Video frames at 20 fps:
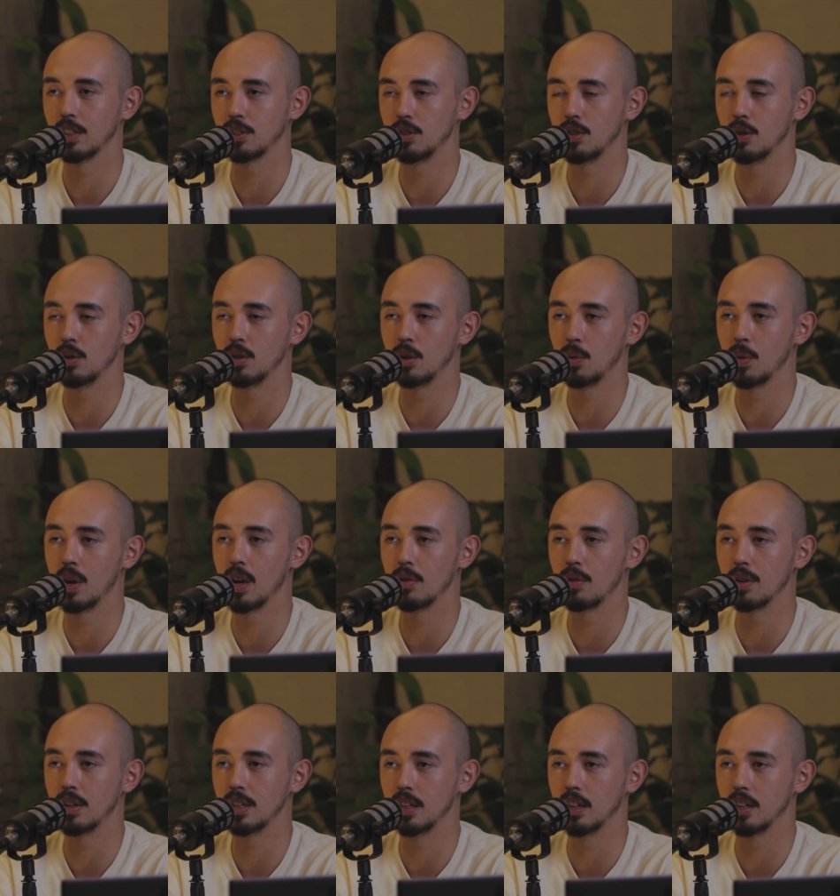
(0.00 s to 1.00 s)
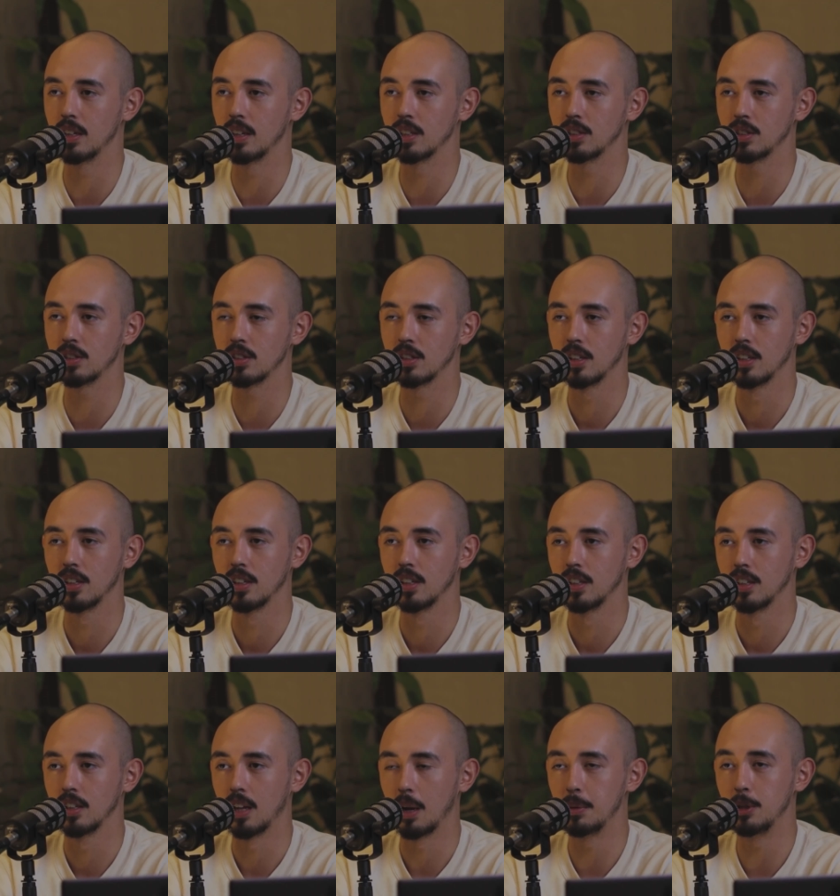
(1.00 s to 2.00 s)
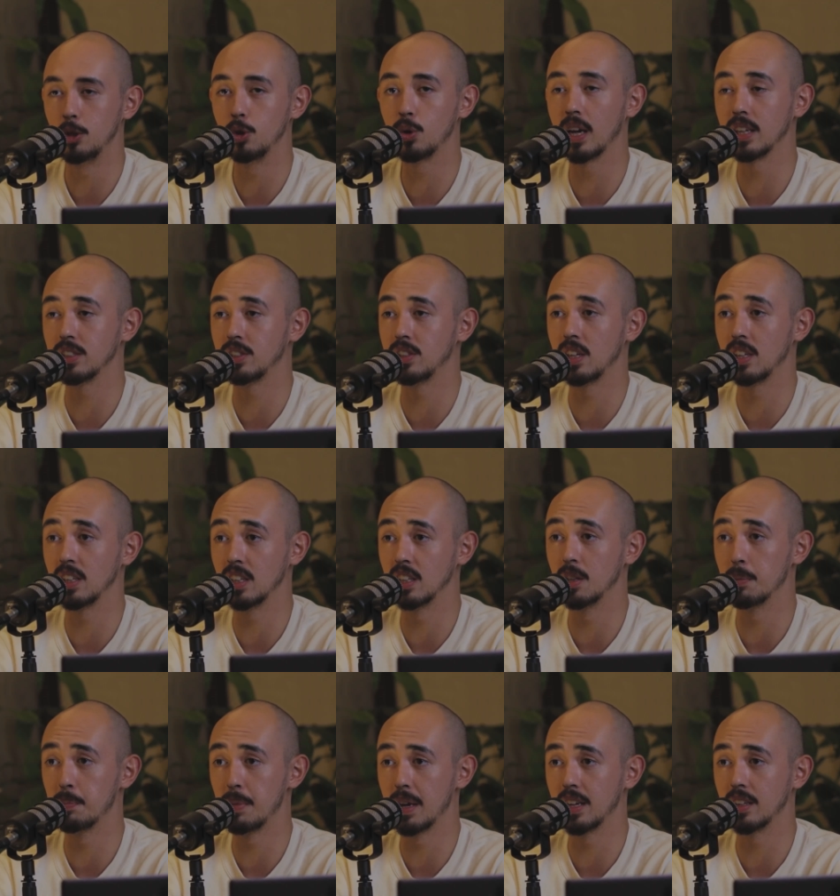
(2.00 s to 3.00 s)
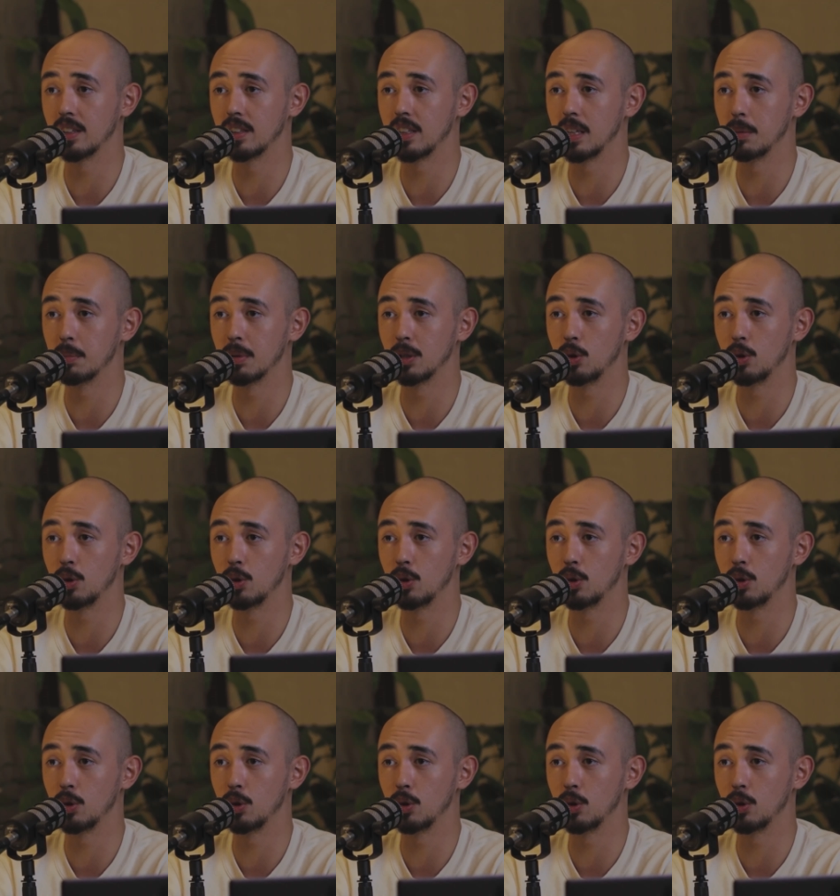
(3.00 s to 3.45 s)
the only way really. Unless, I mean, you guys did it independently, but